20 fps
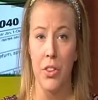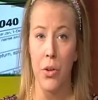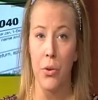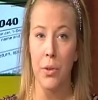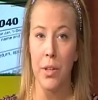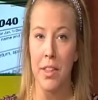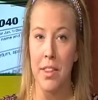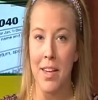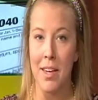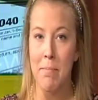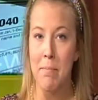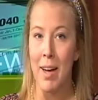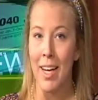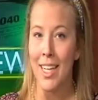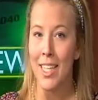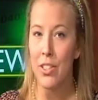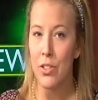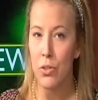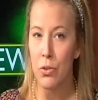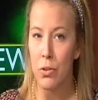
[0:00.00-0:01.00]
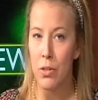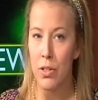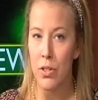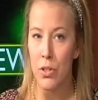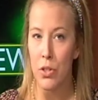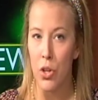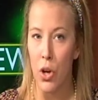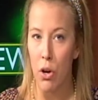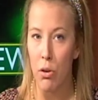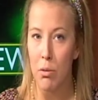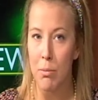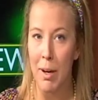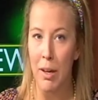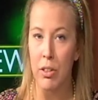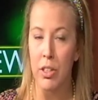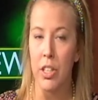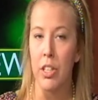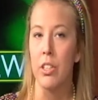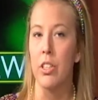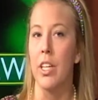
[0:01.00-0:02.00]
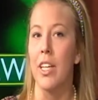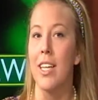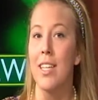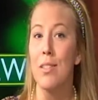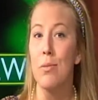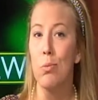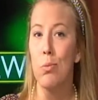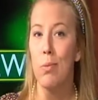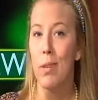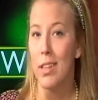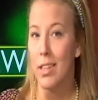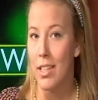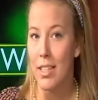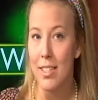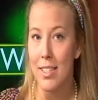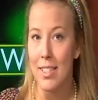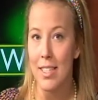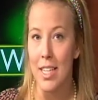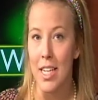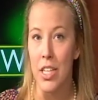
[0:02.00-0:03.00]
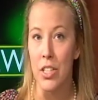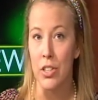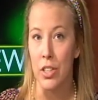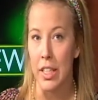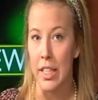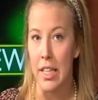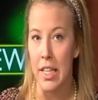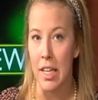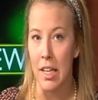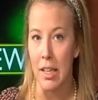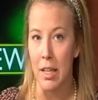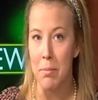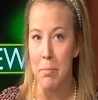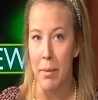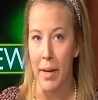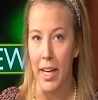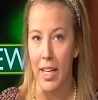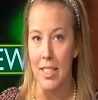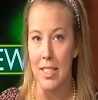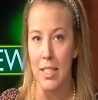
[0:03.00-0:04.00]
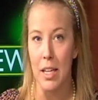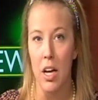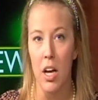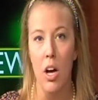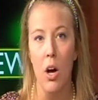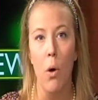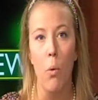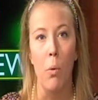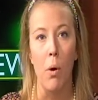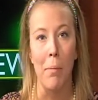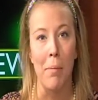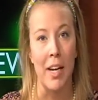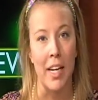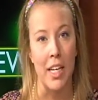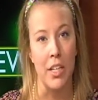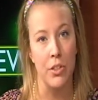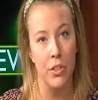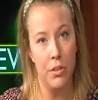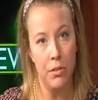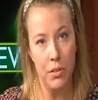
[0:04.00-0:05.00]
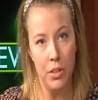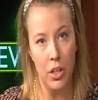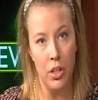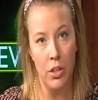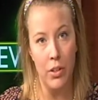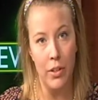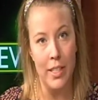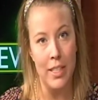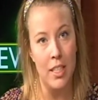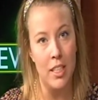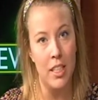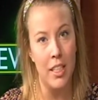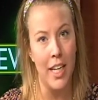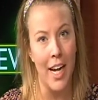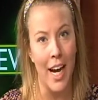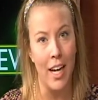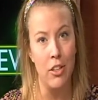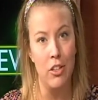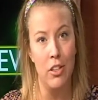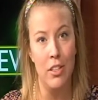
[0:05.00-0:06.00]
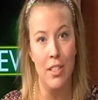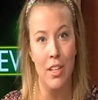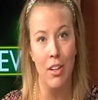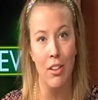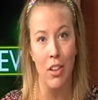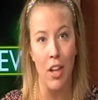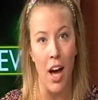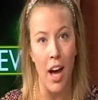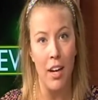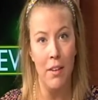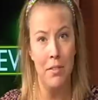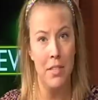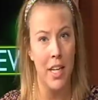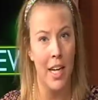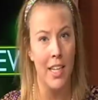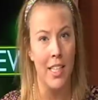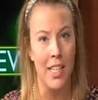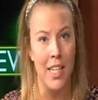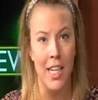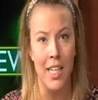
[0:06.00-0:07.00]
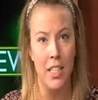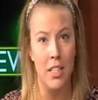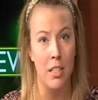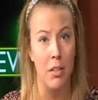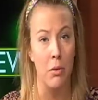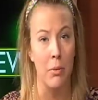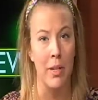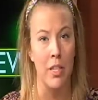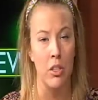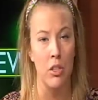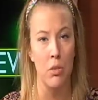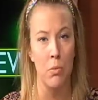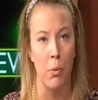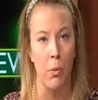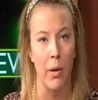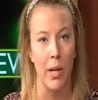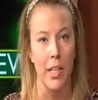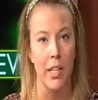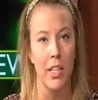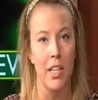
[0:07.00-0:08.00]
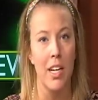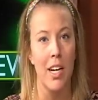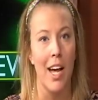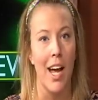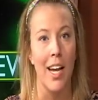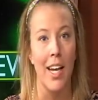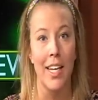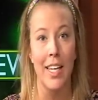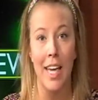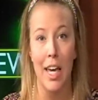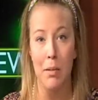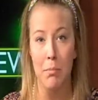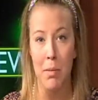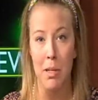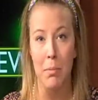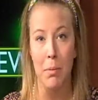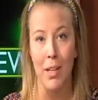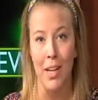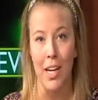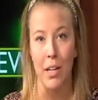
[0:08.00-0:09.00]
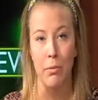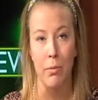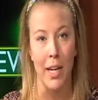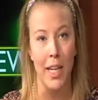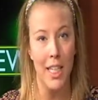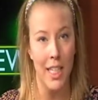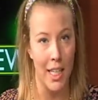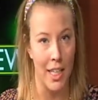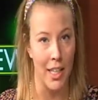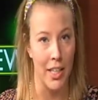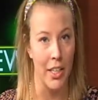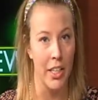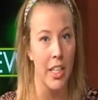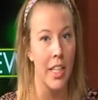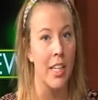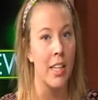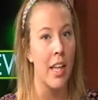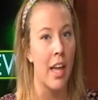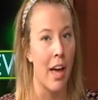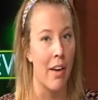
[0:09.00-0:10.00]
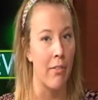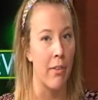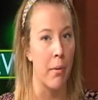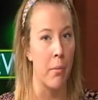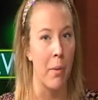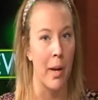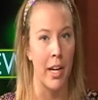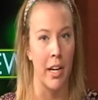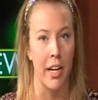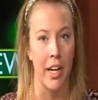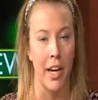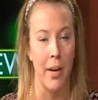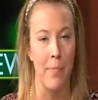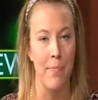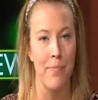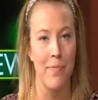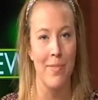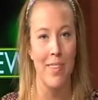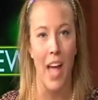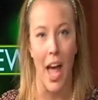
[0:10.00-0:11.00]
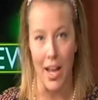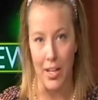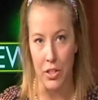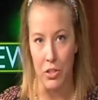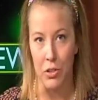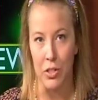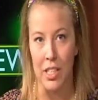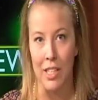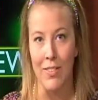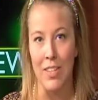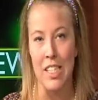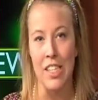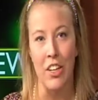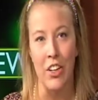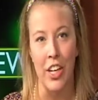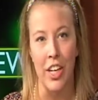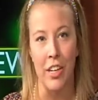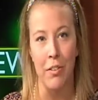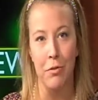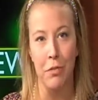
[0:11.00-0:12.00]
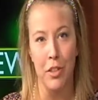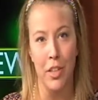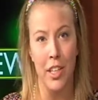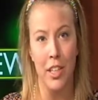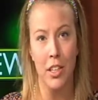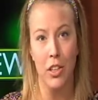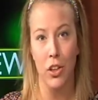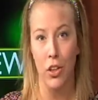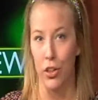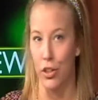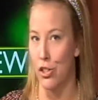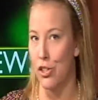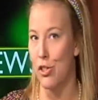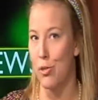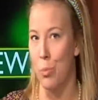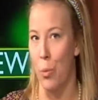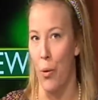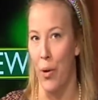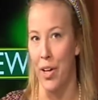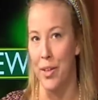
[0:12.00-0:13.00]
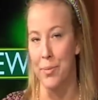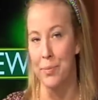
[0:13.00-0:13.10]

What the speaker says: only thing many students know about curling is what they see during the Olympics. What many don't know is that there actually is a lot of technique to the winter sport, and it can be played right here in the FM area. SUTV's Delaney Freer learns more.